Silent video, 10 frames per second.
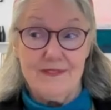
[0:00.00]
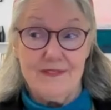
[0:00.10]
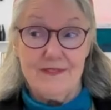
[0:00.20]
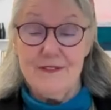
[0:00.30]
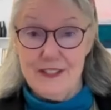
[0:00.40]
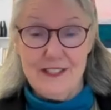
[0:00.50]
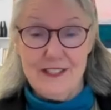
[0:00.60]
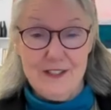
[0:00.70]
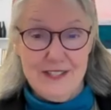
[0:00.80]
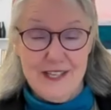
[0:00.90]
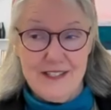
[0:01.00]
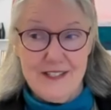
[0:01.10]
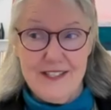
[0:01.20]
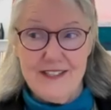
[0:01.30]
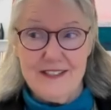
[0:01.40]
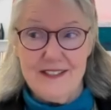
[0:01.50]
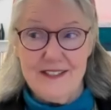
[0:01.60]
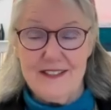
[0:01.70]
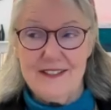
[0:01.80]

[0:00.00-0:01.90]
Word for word: you feel it you sense it